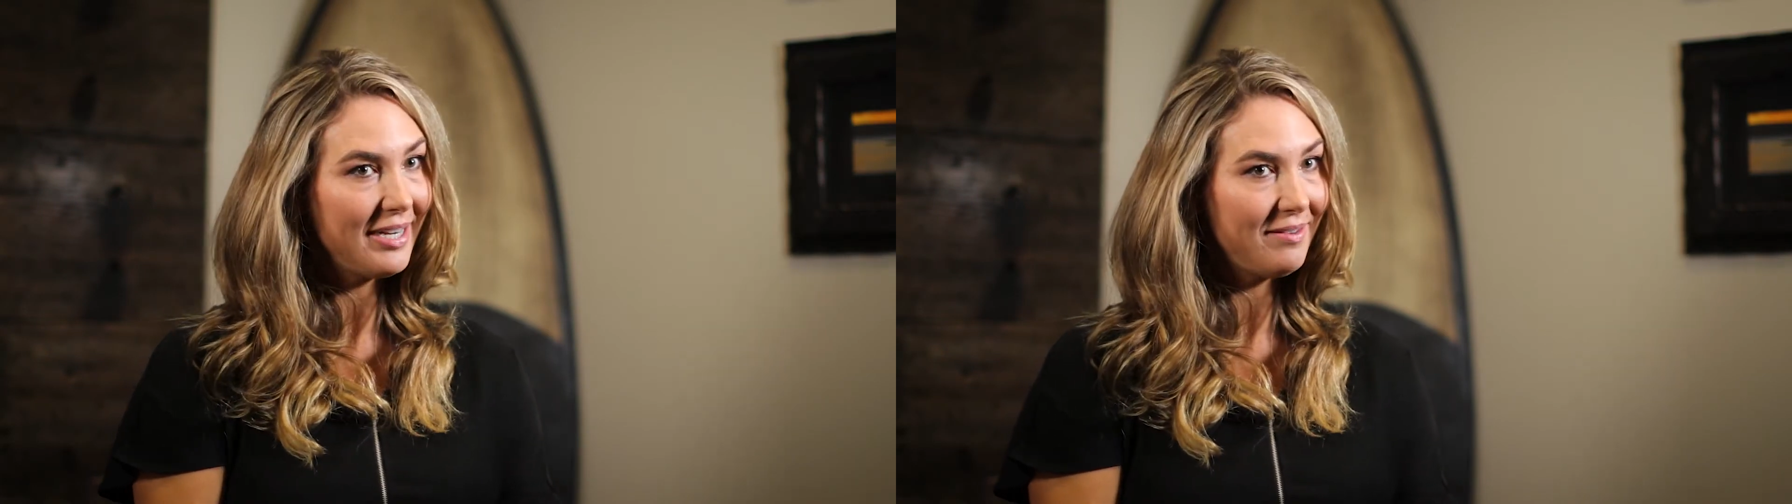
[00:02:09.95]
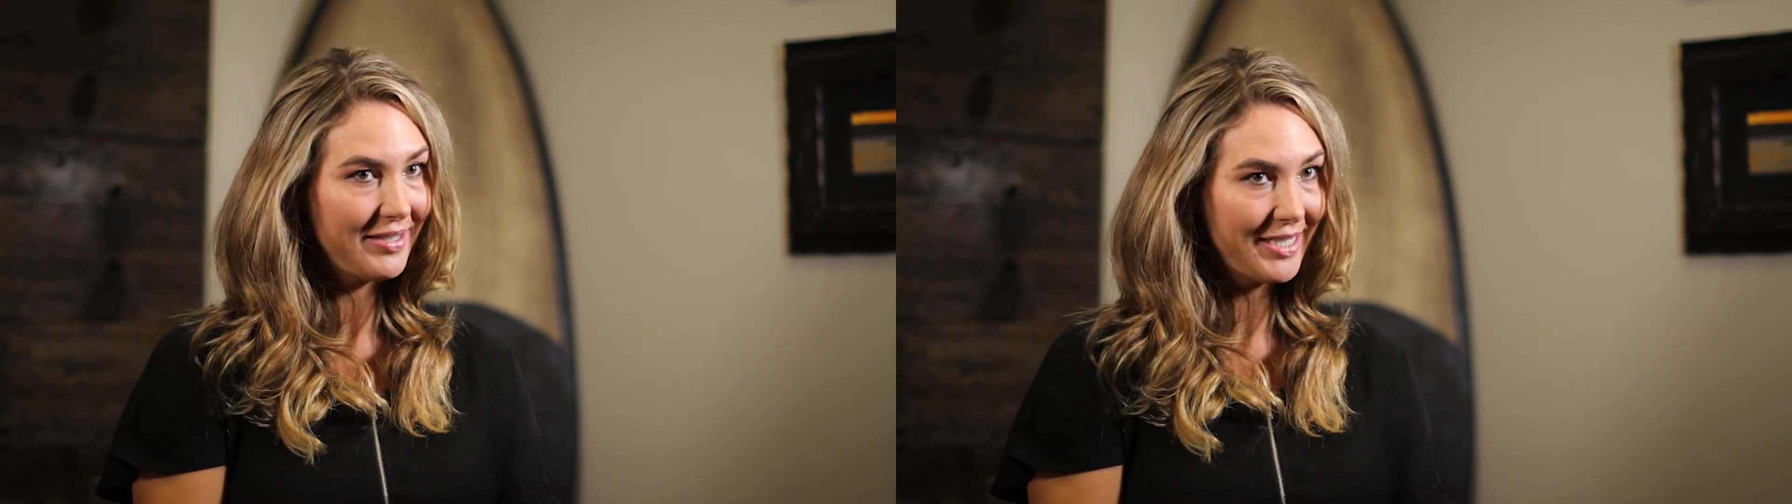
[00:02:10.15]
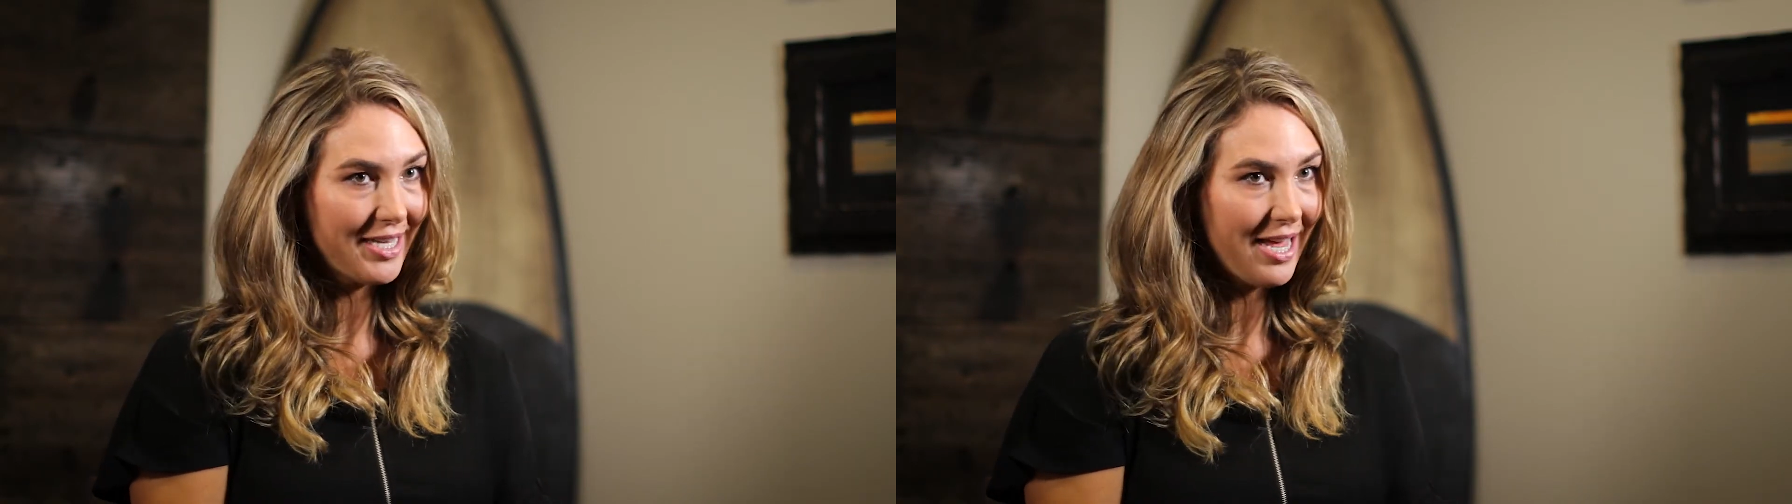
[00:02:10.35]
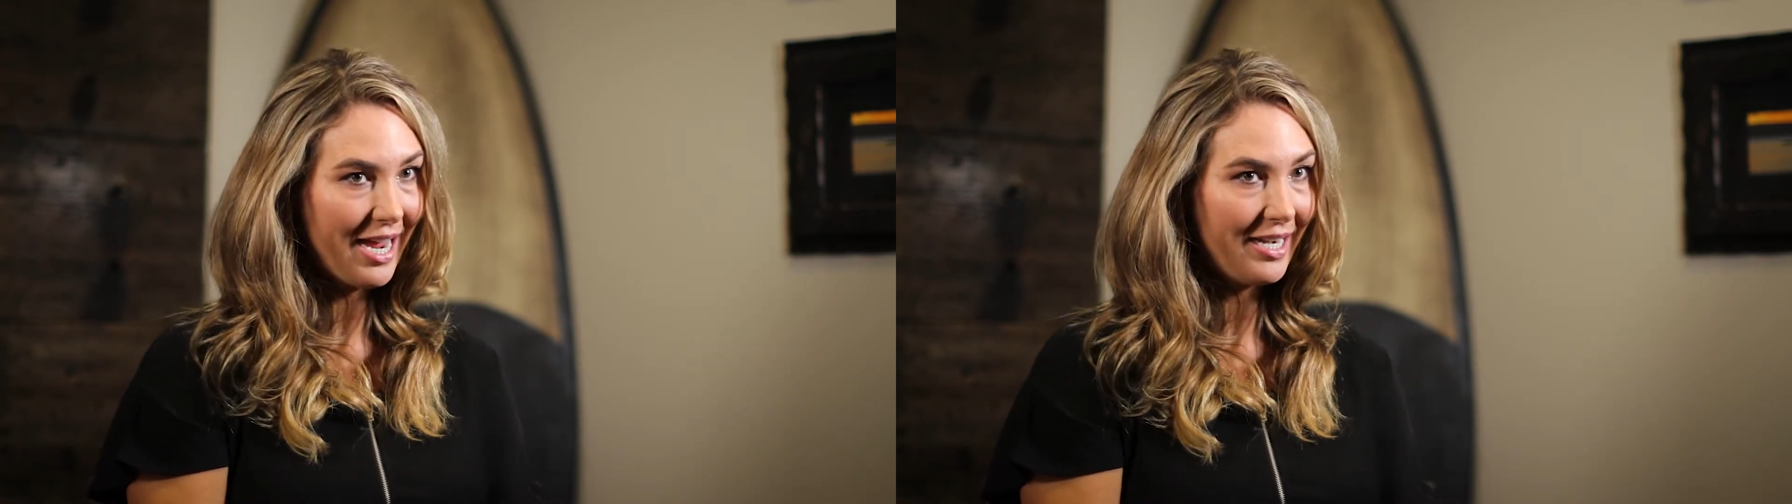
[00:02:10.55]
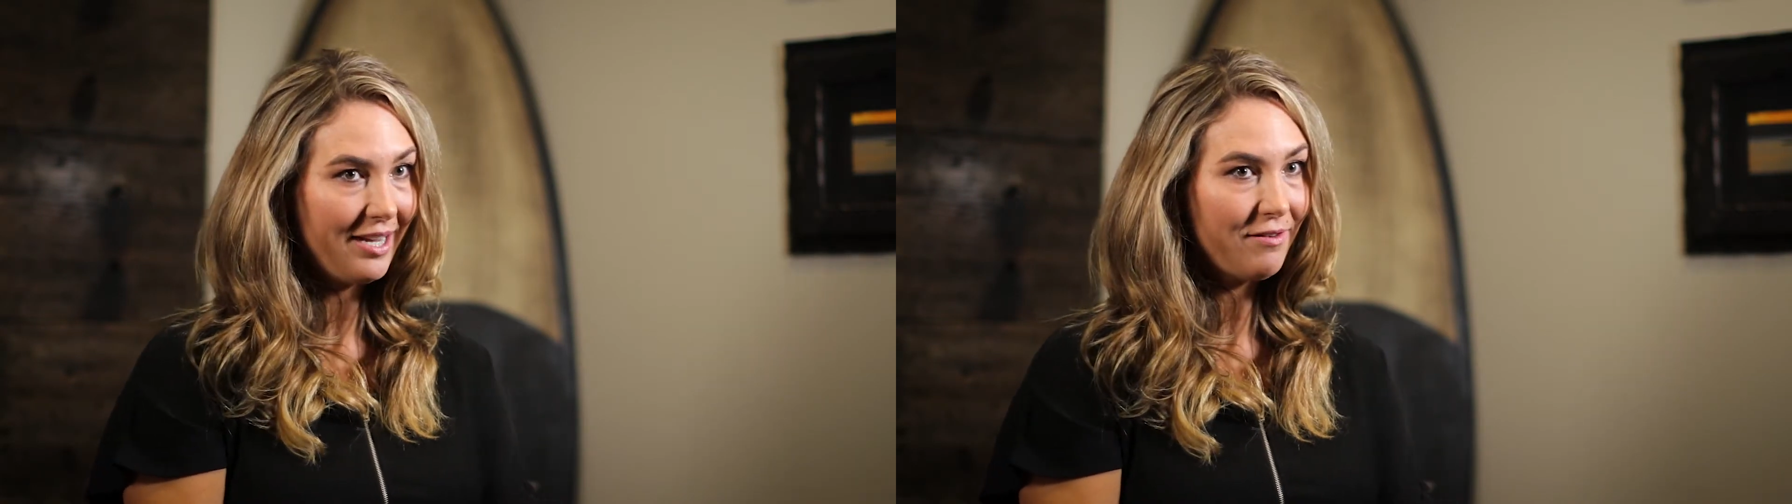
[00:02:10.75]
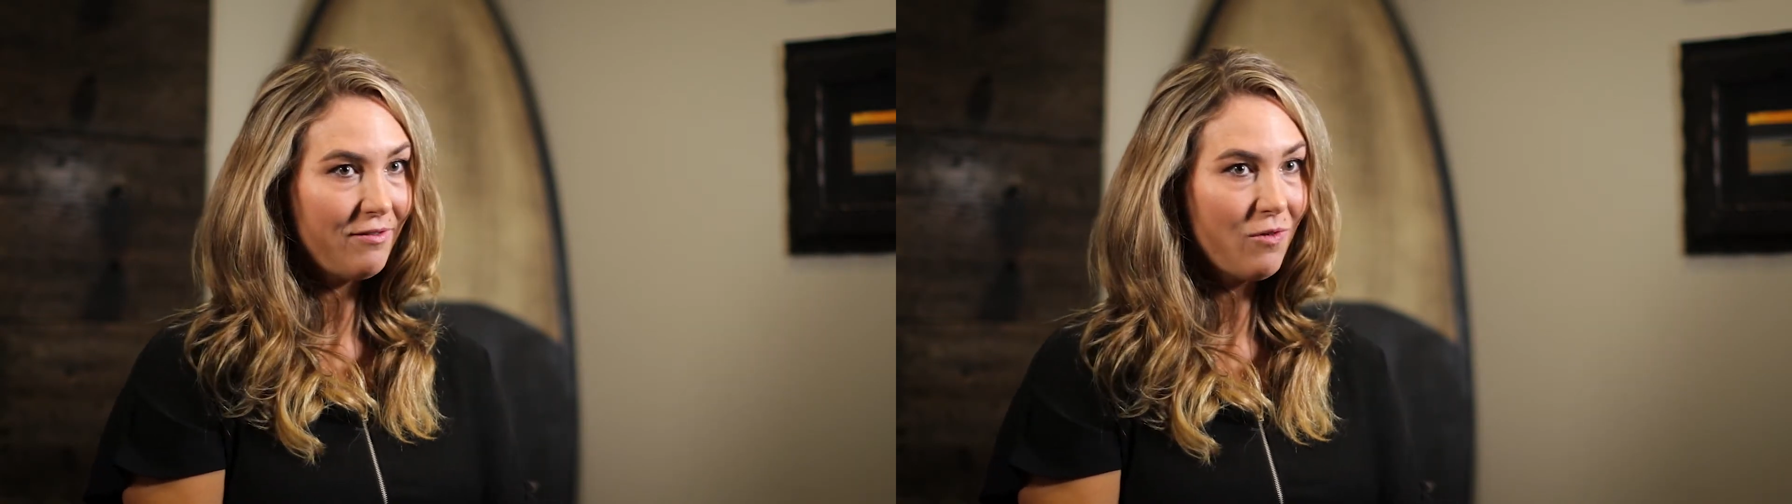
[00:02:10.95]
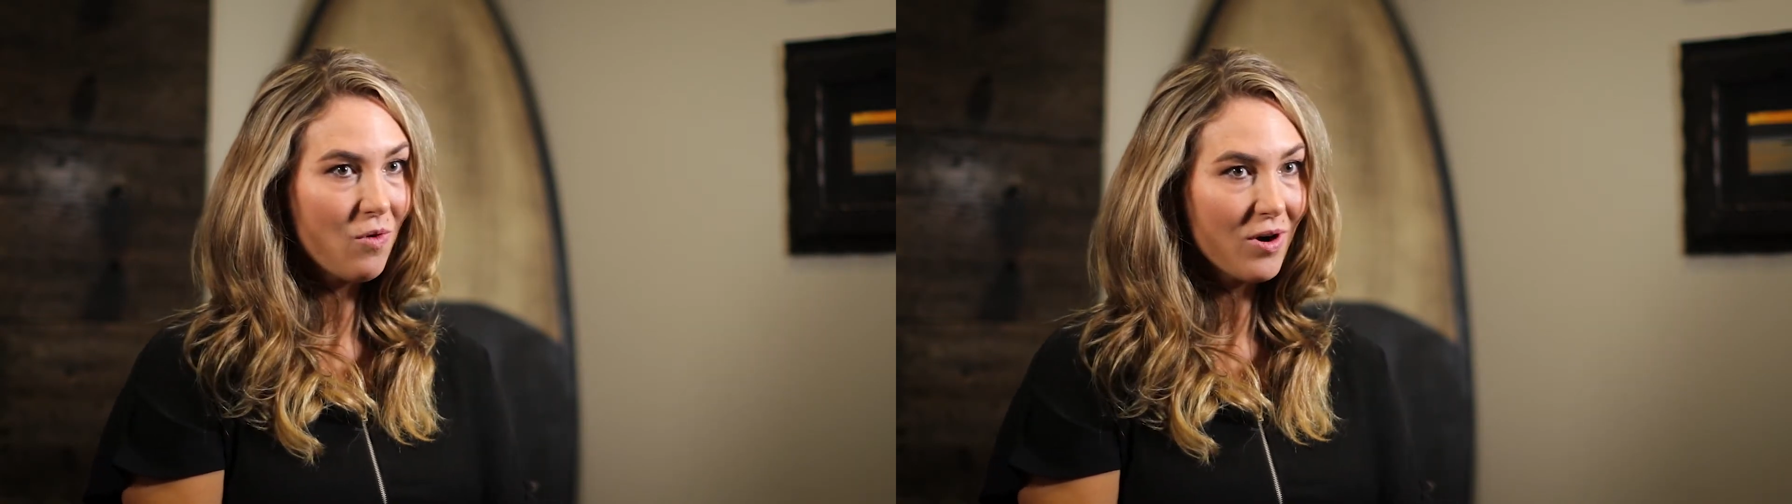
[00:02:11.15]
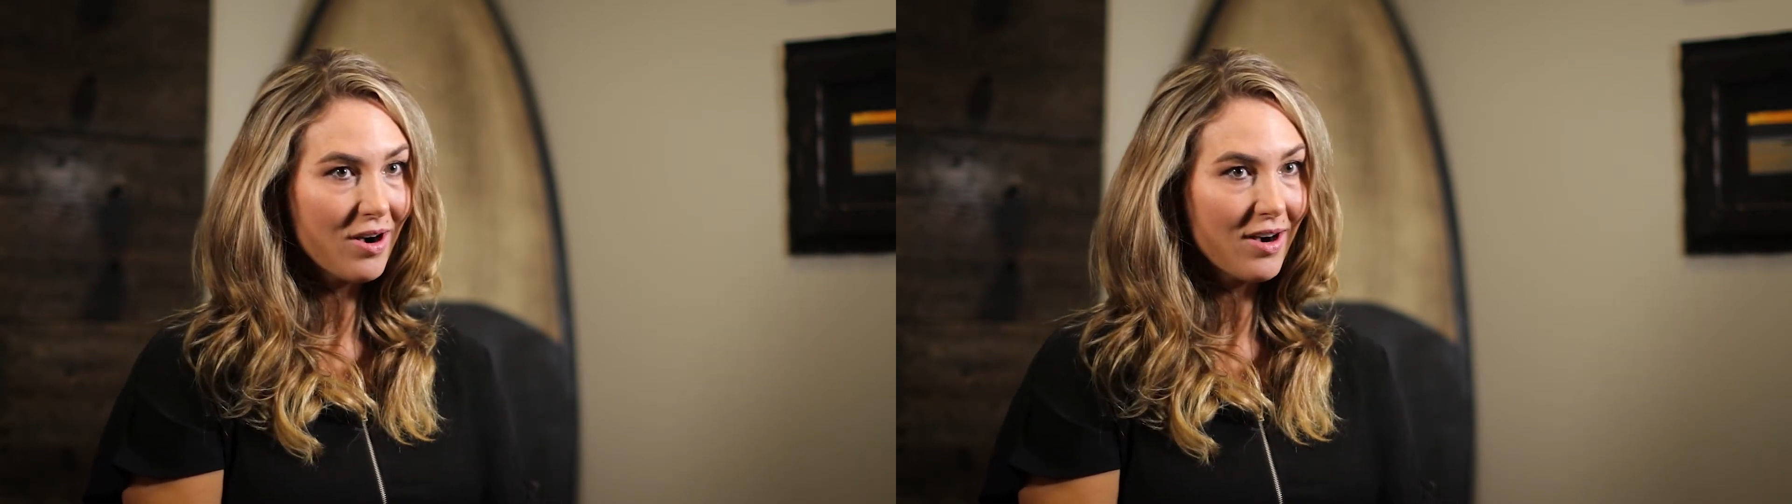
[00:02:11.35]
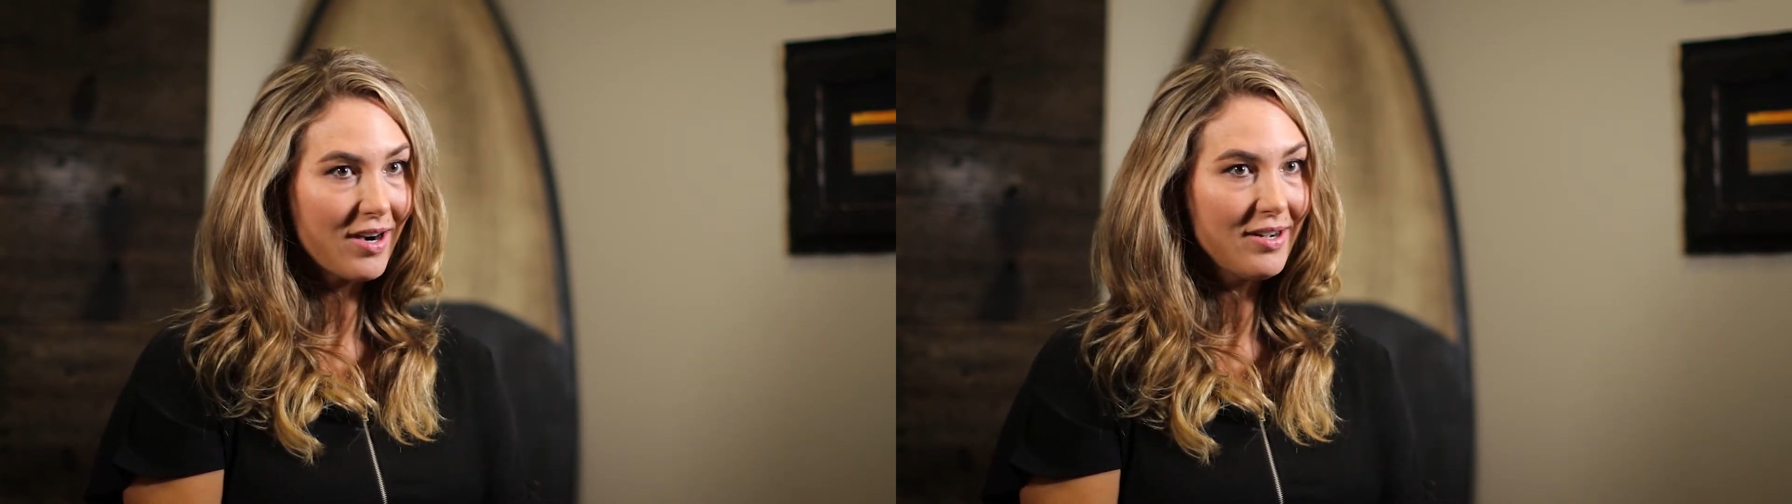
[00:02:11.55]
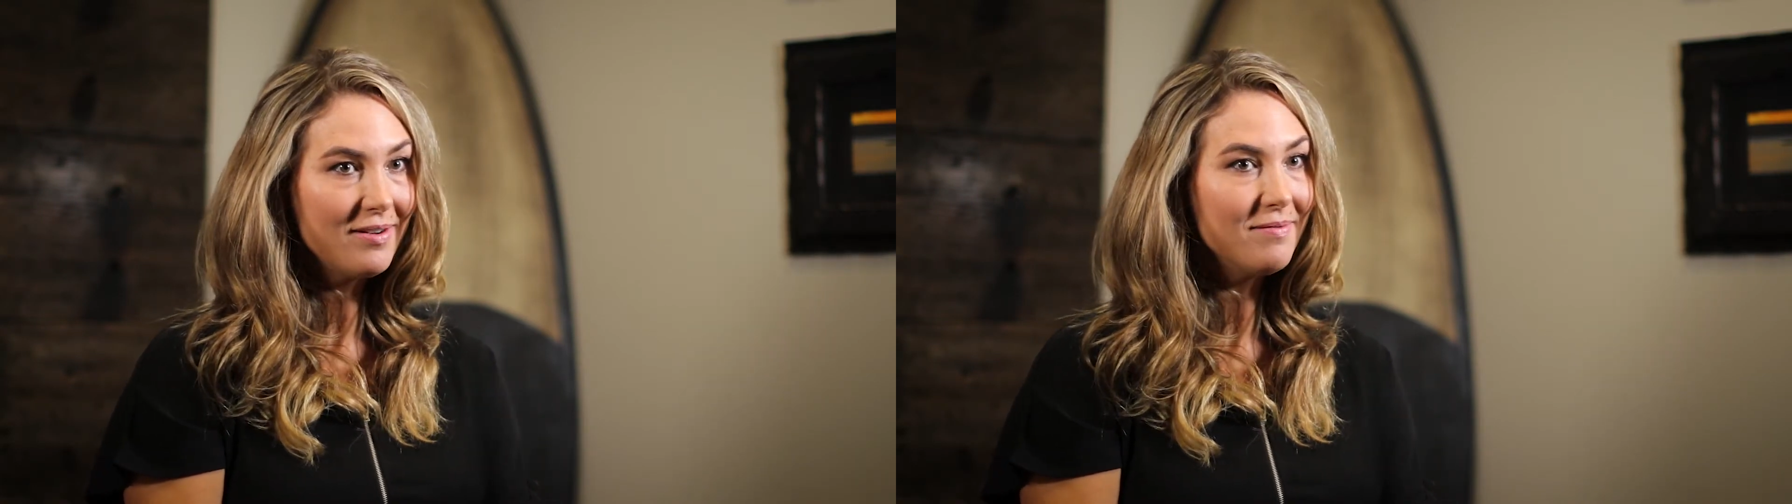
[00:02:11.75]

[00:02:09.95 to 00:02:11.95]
Invisalign for